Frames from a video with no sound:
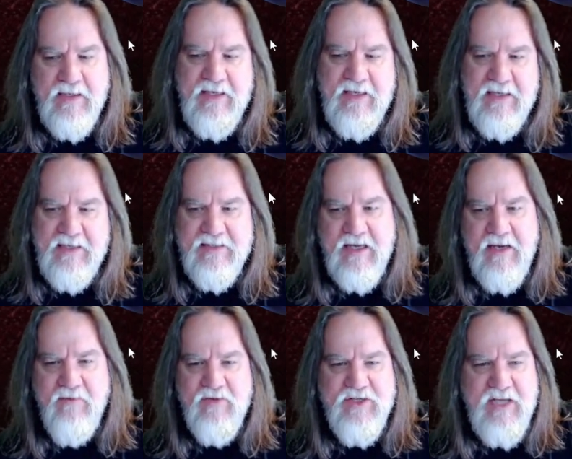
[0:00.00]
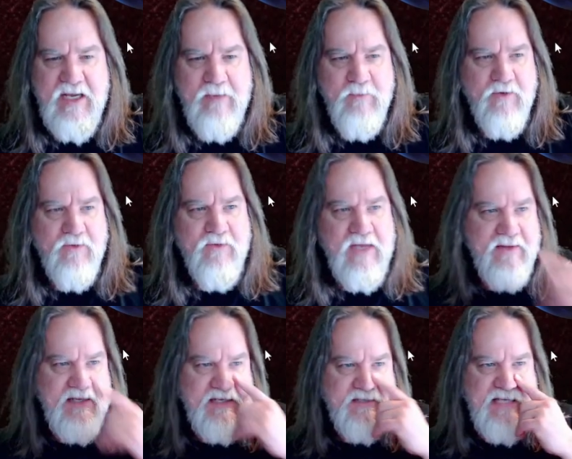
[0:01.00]
It's kind of a shame, though, that
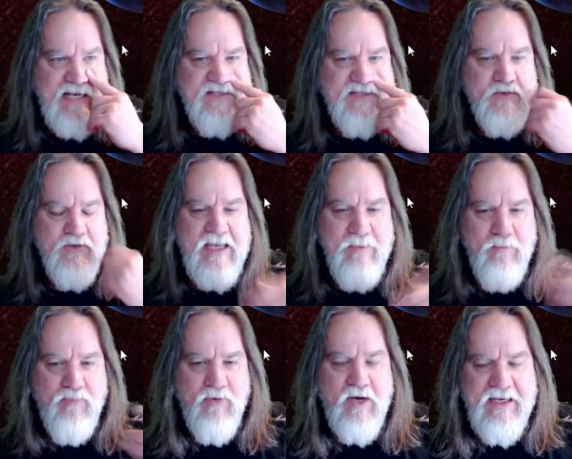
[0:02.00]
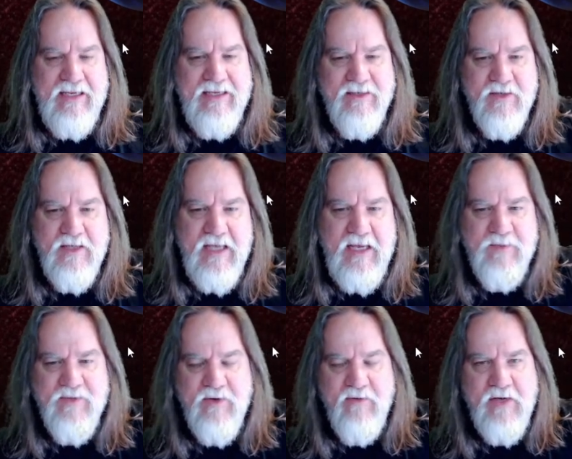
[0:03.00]
these tanks don't get brought into the game
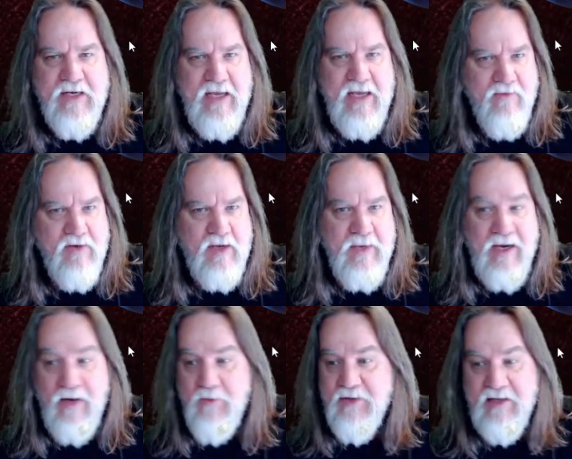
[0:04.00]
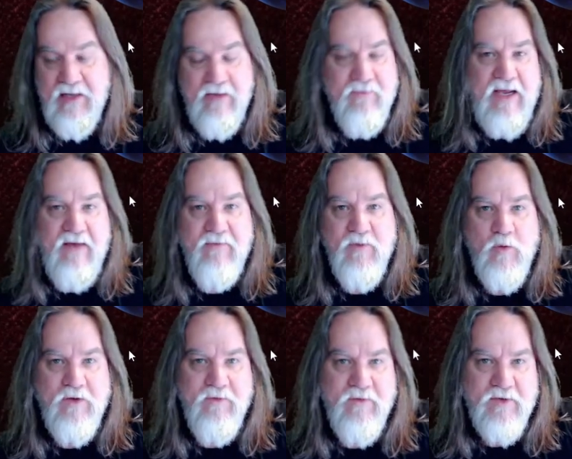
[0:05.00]
so everyone can have it. I mean, I would love to have the
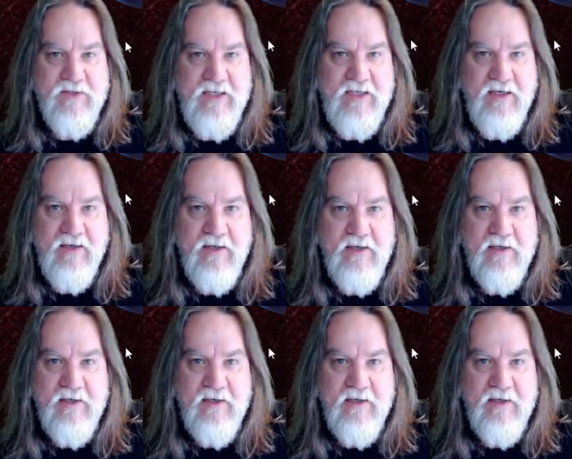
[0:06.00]
113.